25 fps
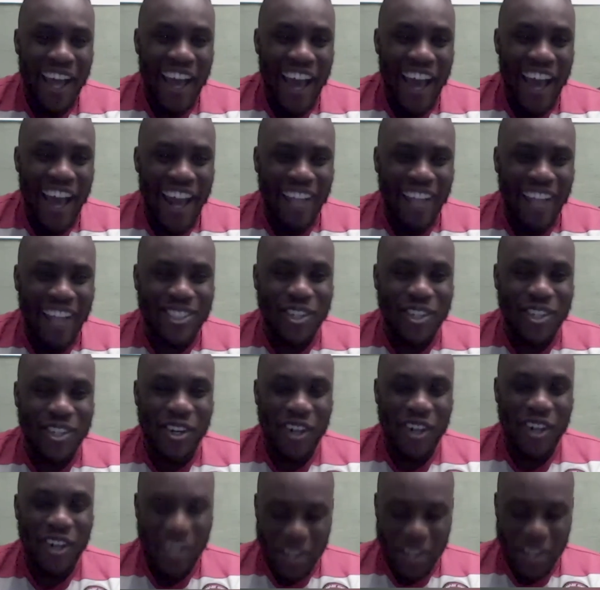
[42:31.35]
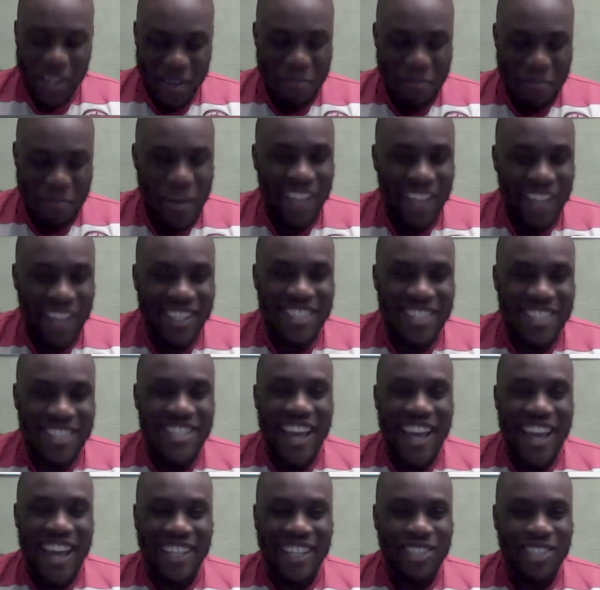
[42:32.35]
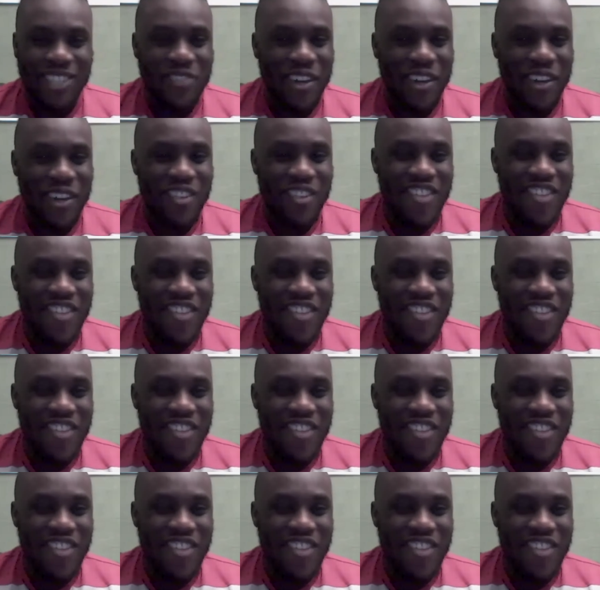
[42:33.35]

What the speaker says: and I saw Pearson sacked. I was thinking,